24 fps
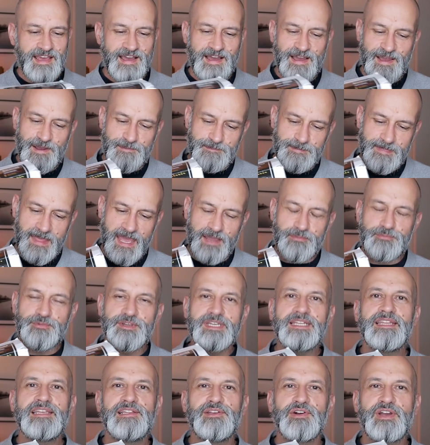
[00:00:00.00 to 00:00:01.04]
I'm
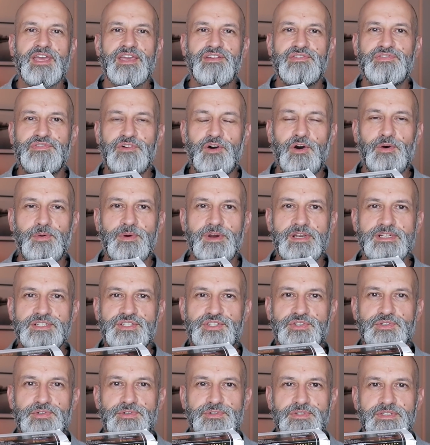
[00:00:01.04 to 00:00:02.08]
really looking forward
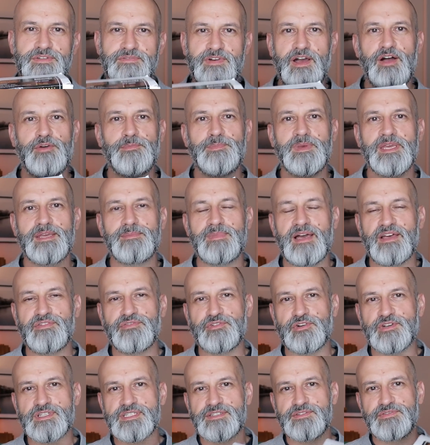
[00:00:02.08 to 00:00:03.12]
to developing my
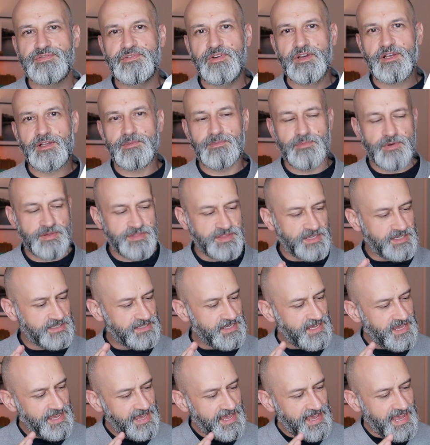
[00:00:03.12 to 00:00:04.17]
first film with it.
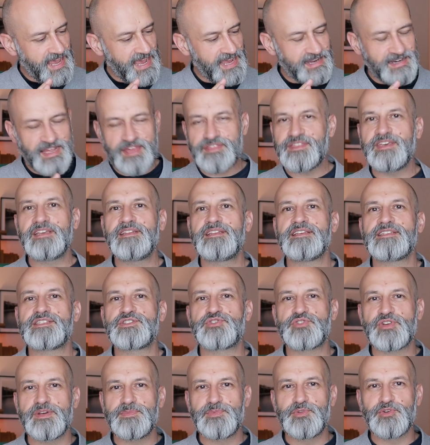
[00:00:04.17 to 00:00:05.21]
And I think this
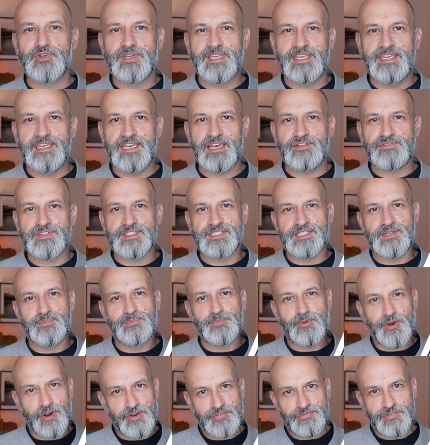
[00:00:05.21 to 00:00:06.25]
trip to Kiev is the
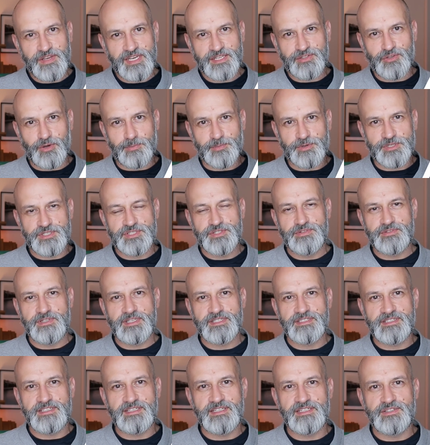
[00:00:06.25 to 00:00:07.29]
perfect
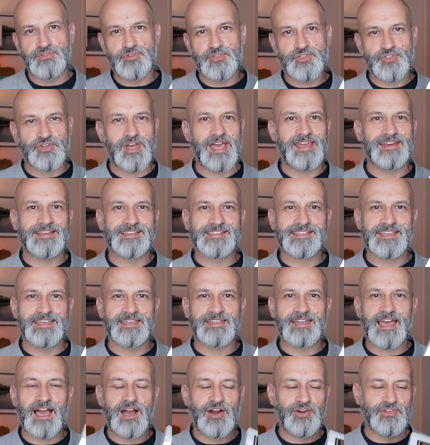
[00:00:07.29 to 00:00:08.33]
opportunity to try this
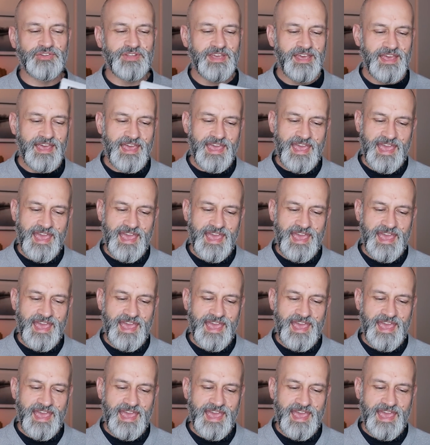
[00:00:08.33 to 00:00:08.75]
kit out.